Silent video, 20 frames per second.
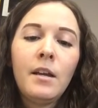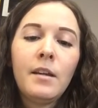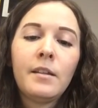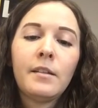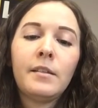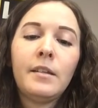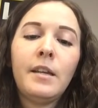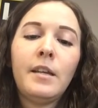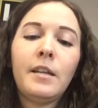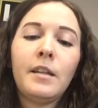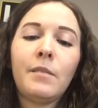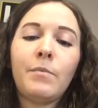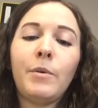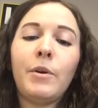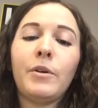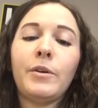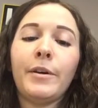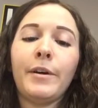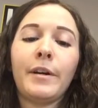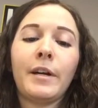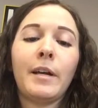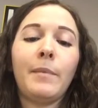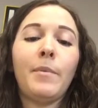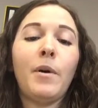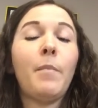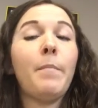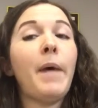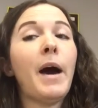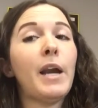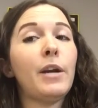since we are talking
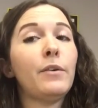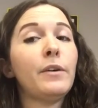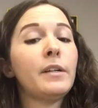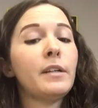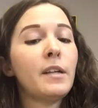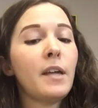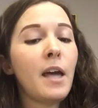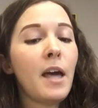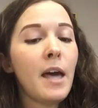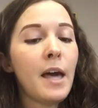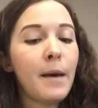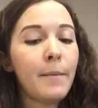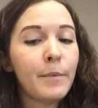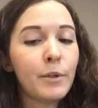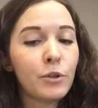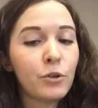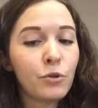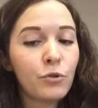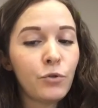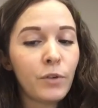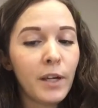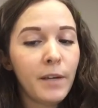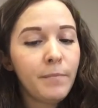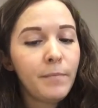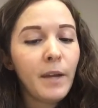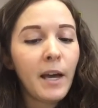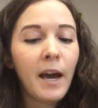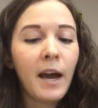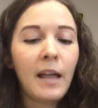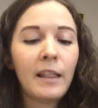about matter and chemistry,
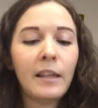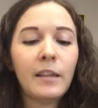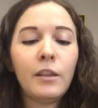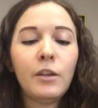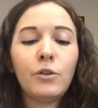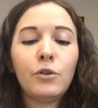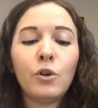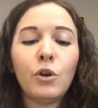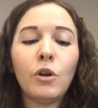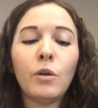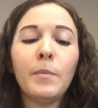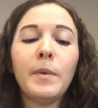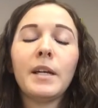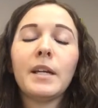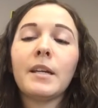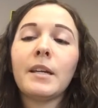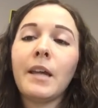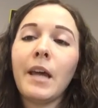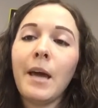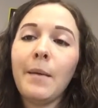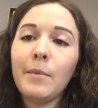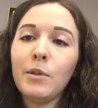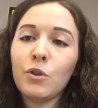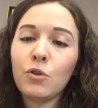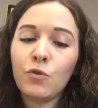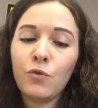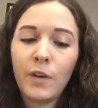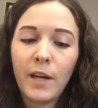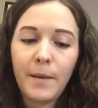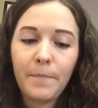highlight the term
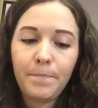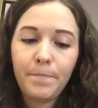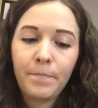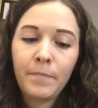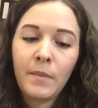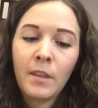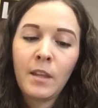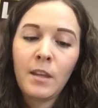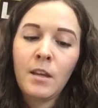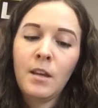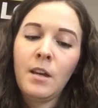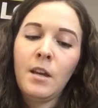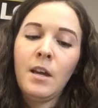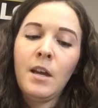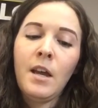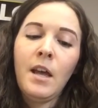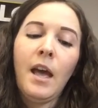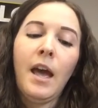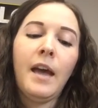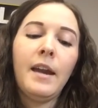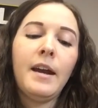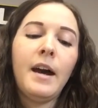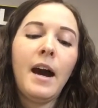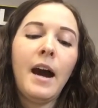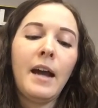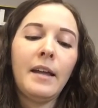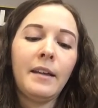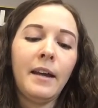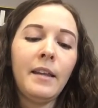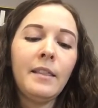chemistry and
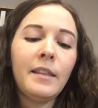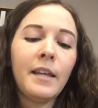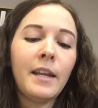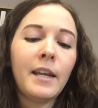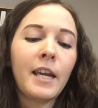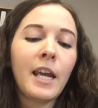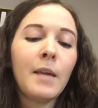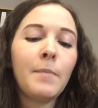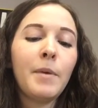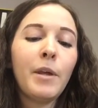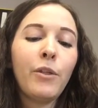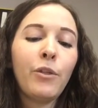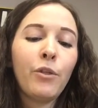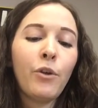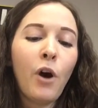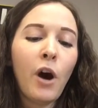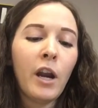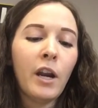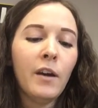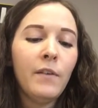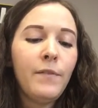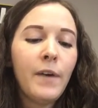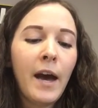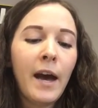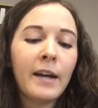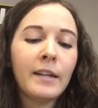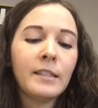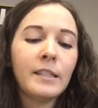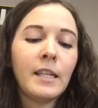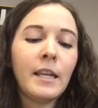highlight that it can be thought of
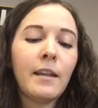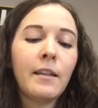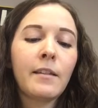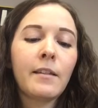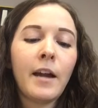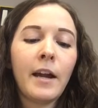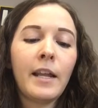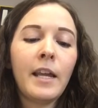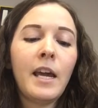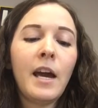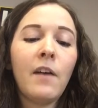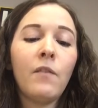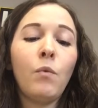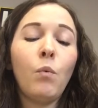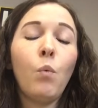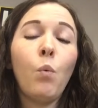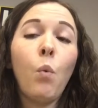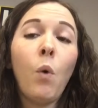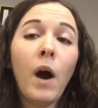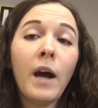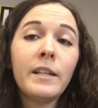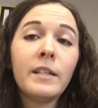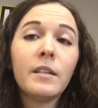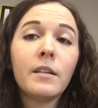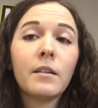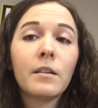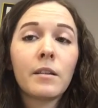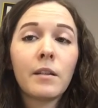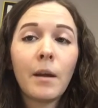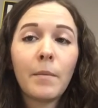as the study of what
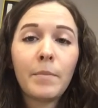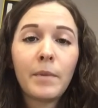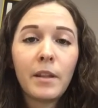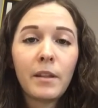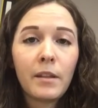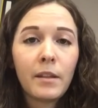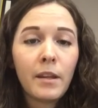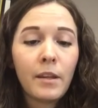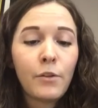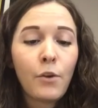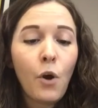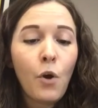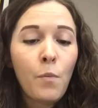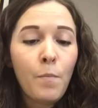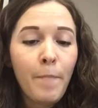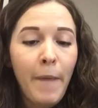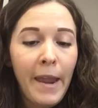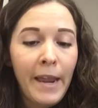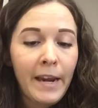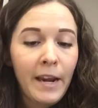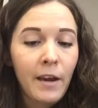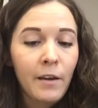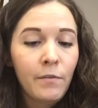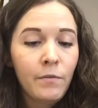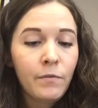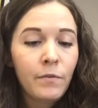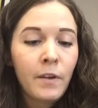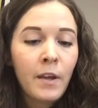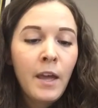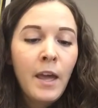substances are made of
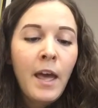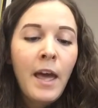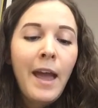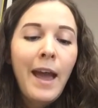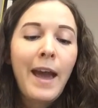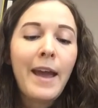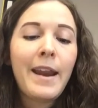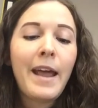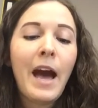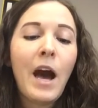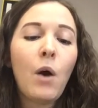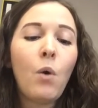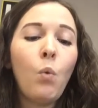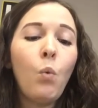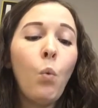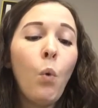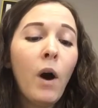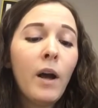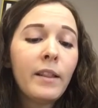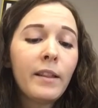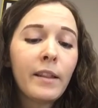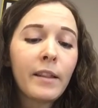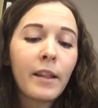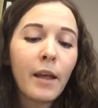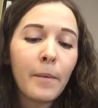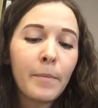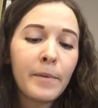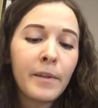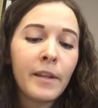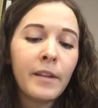and how one
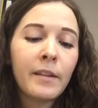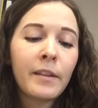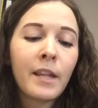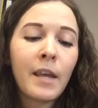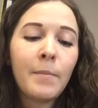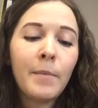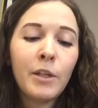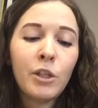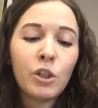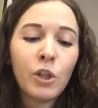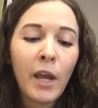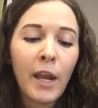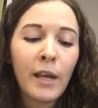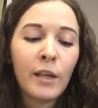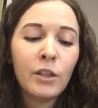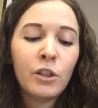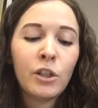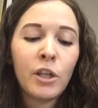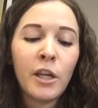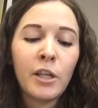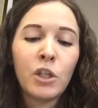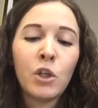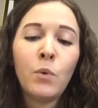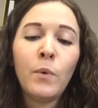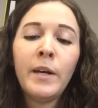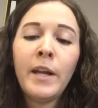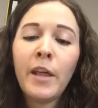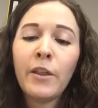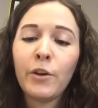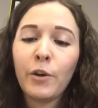substance can be changed into
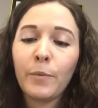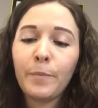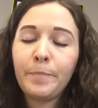another.